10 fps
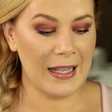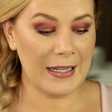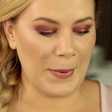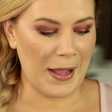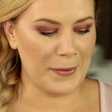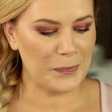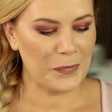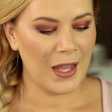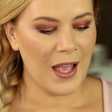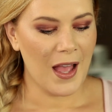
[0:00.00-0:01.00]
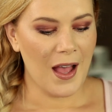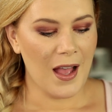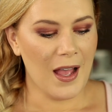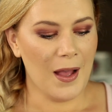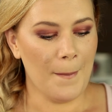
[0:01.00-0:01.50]
Anyway,
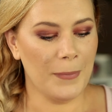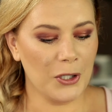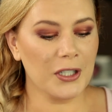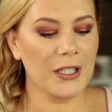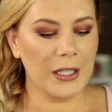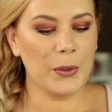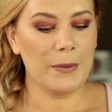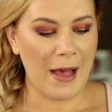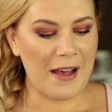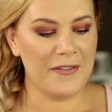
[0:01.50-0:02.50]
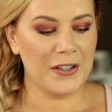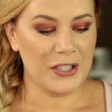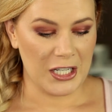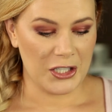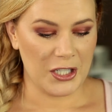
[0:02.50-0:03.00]
Blur Liquid Matte
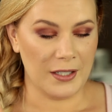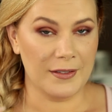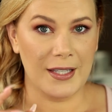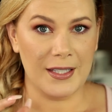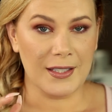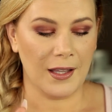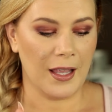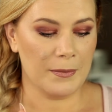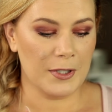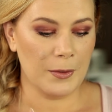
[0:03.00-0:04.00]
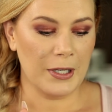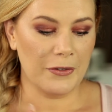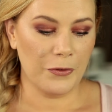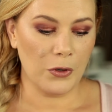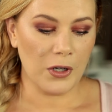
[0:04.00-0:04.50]
Foundation. This claims to be
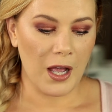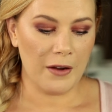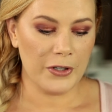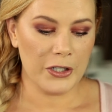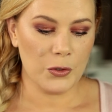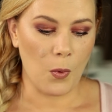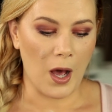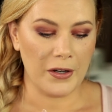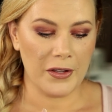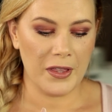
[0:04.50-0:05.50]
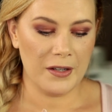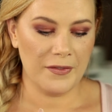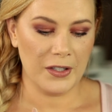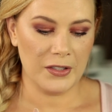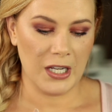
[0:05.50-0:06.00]
a full coverage,
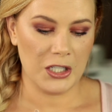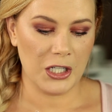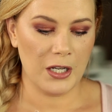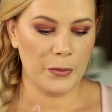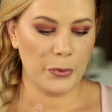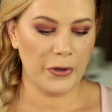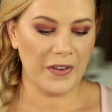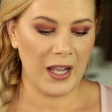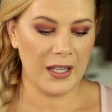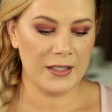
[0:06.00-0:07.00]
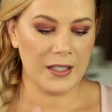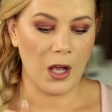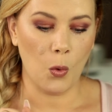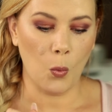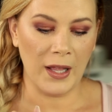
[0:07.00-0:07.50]
water-thin foundation, provides
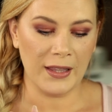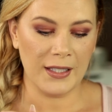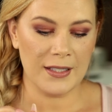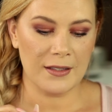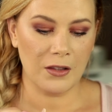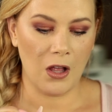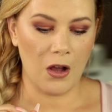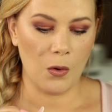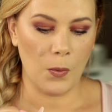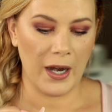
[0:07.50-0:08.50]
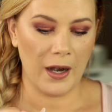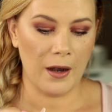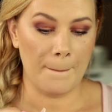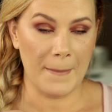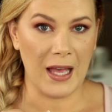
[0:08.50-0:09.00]
a wetless, long
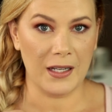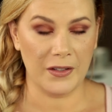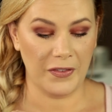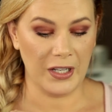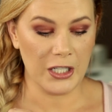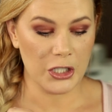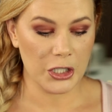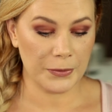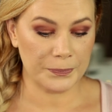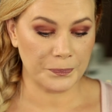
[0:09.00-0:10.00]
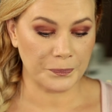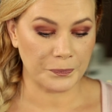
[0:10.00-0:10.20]
wear matte finish.